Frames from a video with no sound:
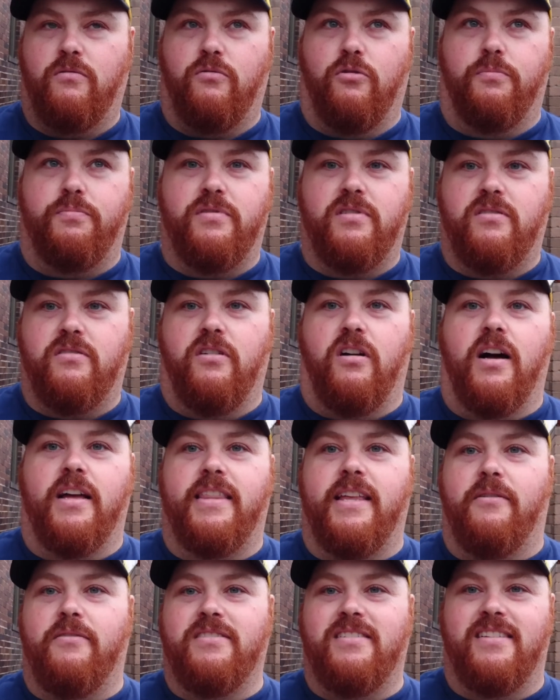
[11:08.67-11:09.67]
Whoops, Kai,
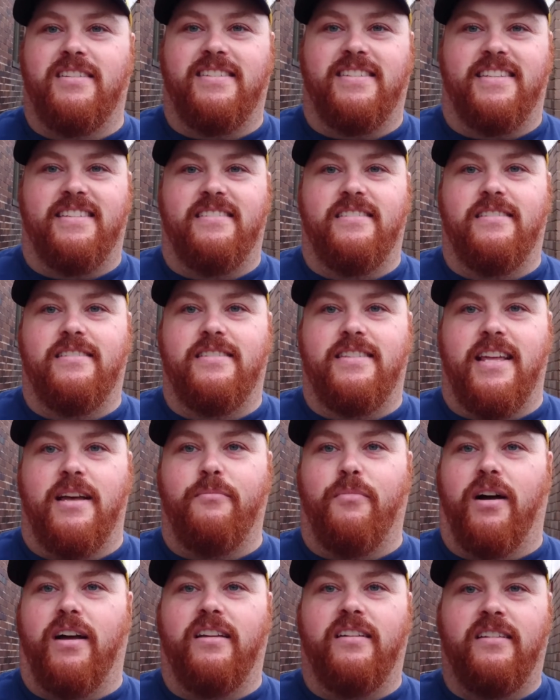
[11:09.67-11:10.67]
that was in
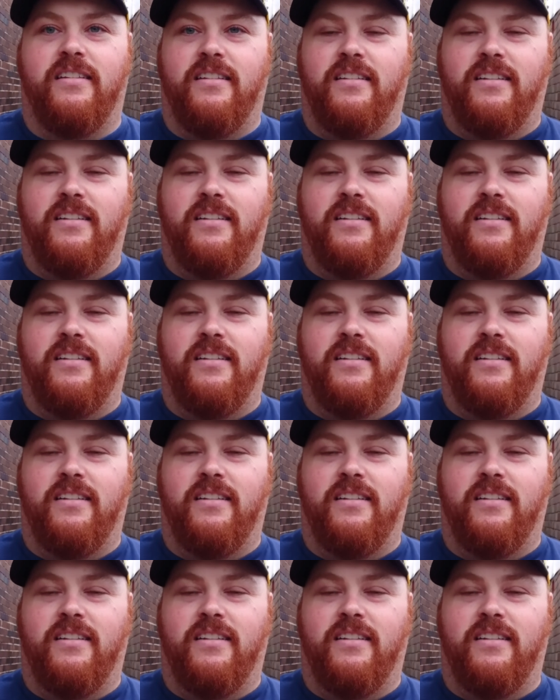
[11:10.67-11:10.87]
standby.